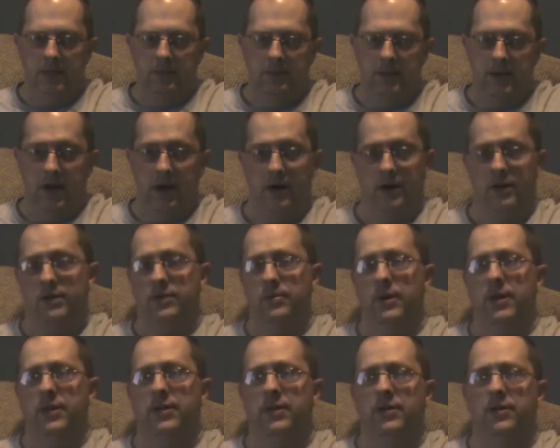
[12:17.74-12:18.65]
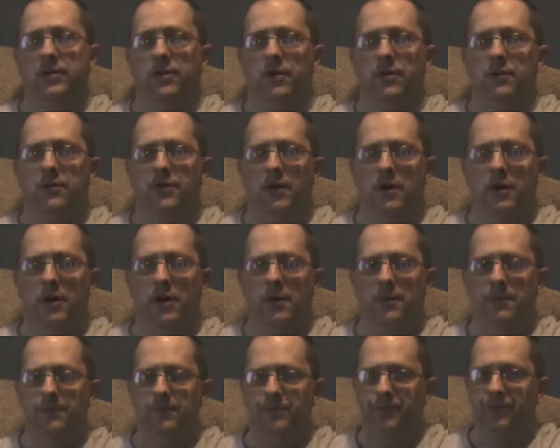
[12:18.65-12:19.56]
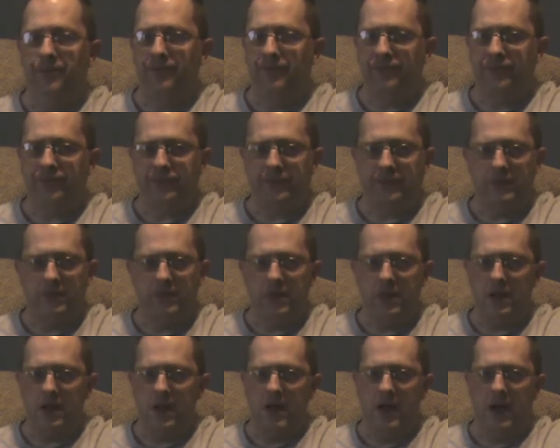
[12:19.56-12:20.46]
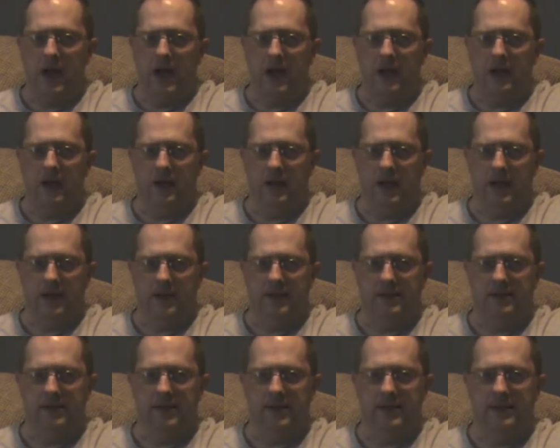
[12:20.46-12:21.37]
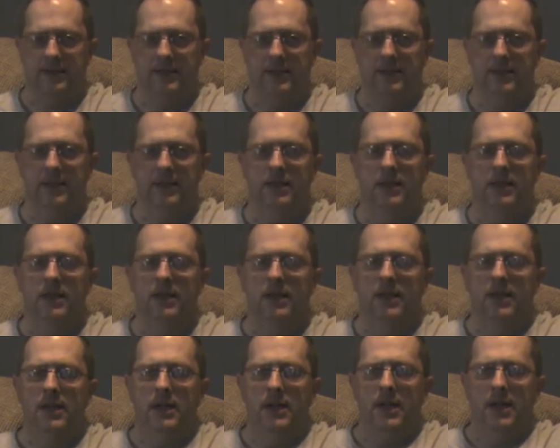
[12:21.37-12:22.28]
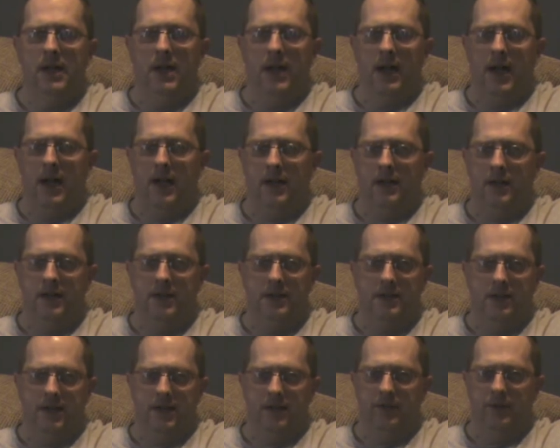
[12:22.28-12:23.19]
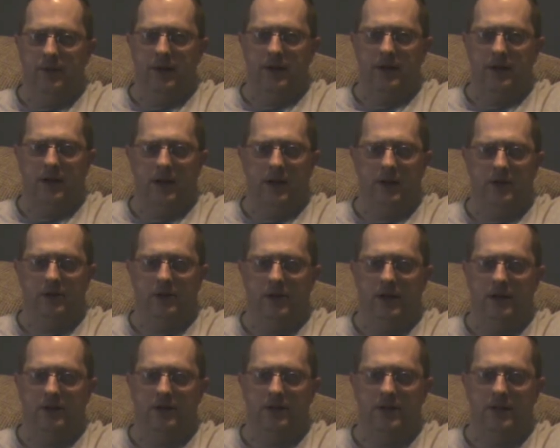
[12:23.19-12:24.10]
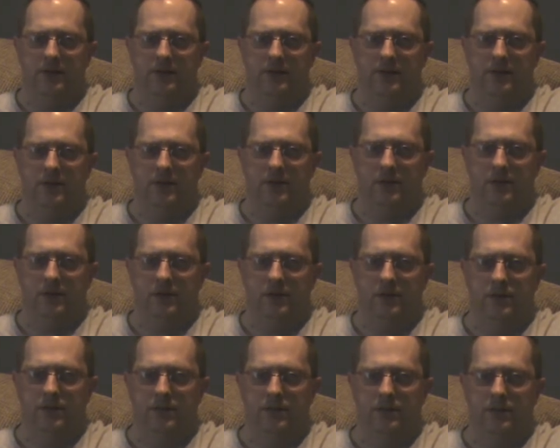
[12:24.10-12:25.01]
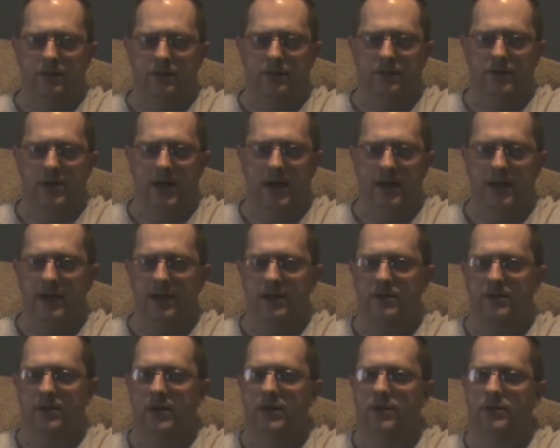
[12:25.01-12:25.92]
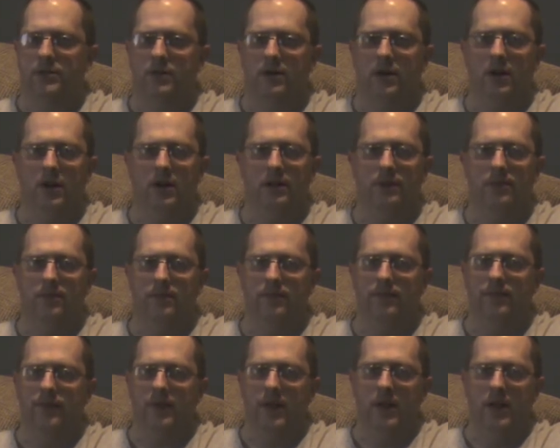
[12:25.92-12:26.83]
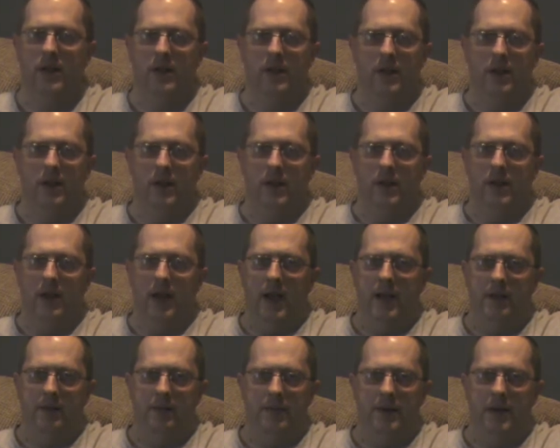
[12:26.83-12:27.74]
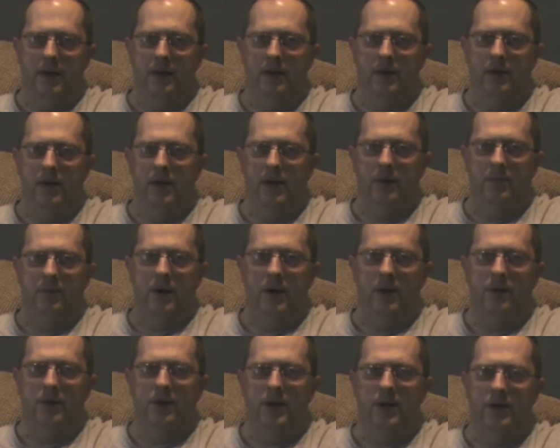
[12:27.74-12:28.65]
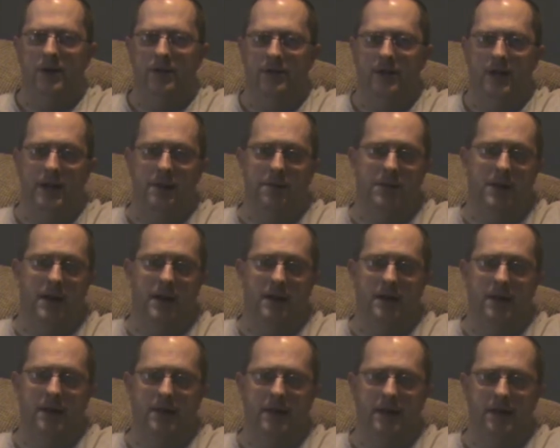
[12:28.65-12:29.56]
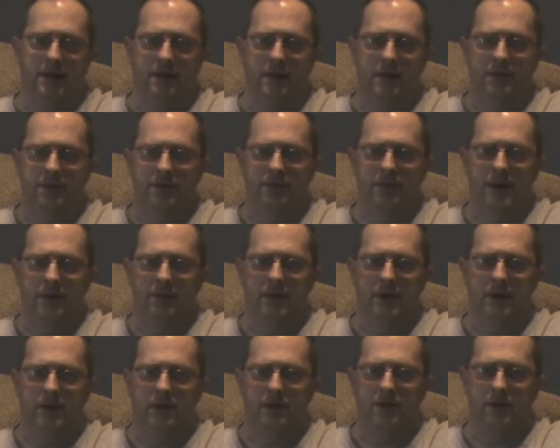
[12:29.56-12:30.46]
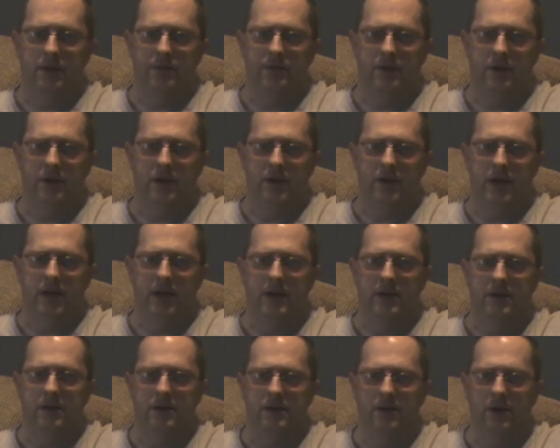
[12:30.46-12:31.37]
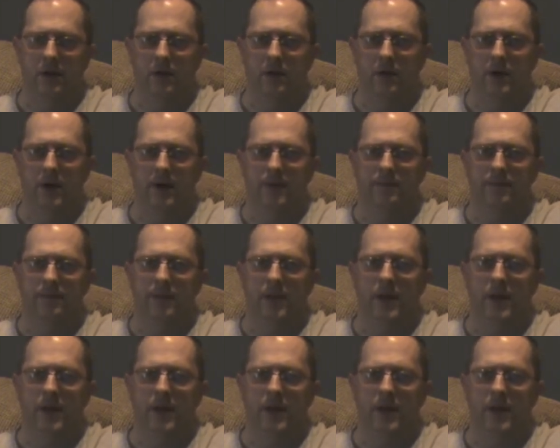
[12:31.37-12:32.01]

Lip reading: be honest with you, so far, like I said, I could easily have went to Long John Silver's or Chinese restaurant, ate a meal, and come home and done the same thing that stuff's made me do so far today. So